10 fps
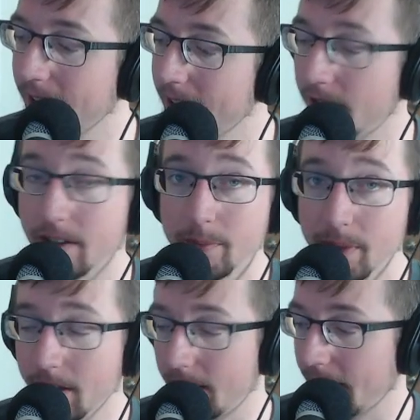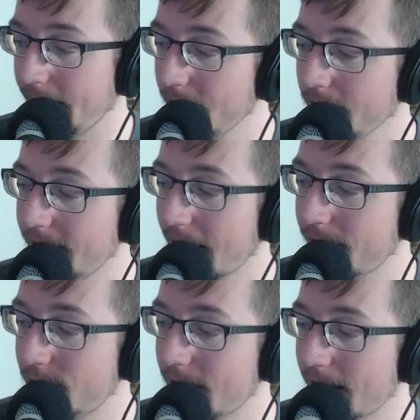The ability, kills have a
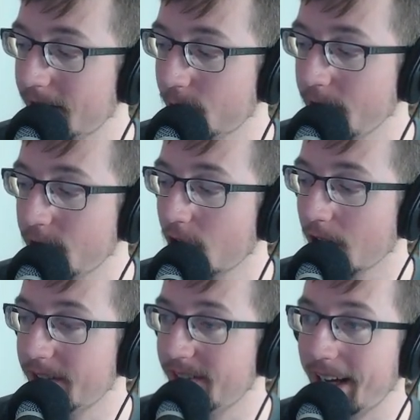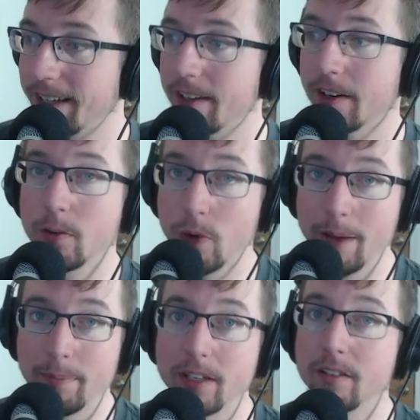chance to recharge secondary
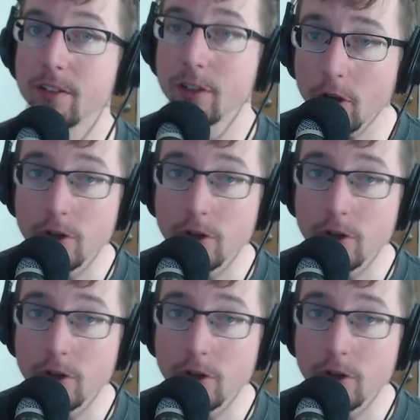weapon, is huge,